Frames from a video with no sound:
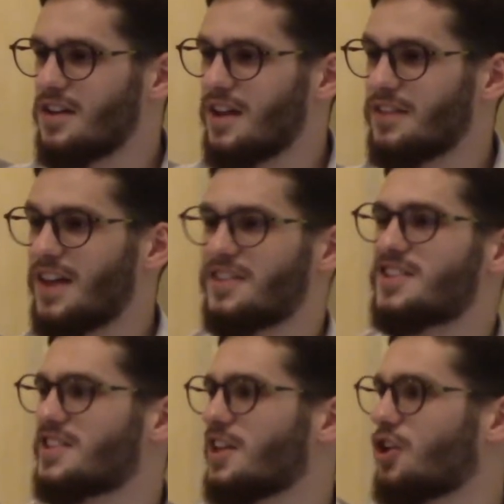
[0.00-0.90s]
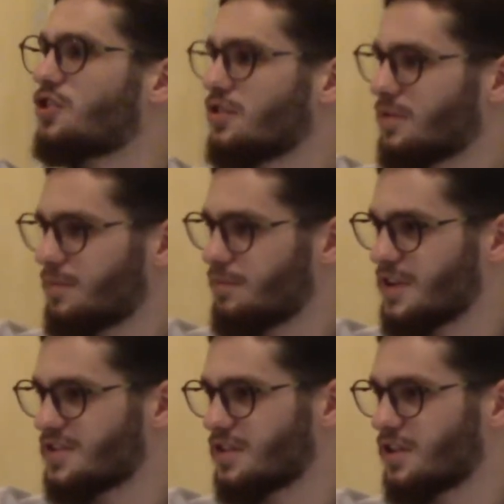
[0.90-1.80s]
and that this is Al-Khidir,
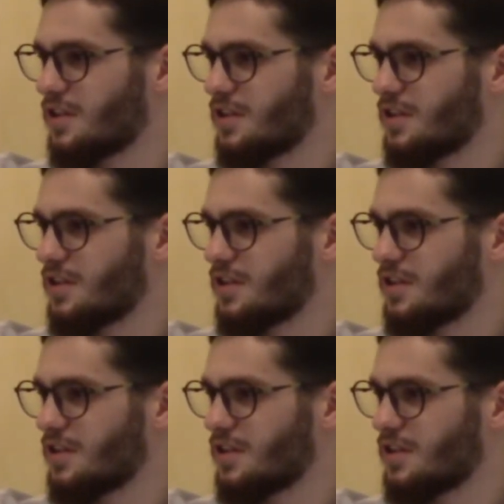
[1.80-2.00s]
basically.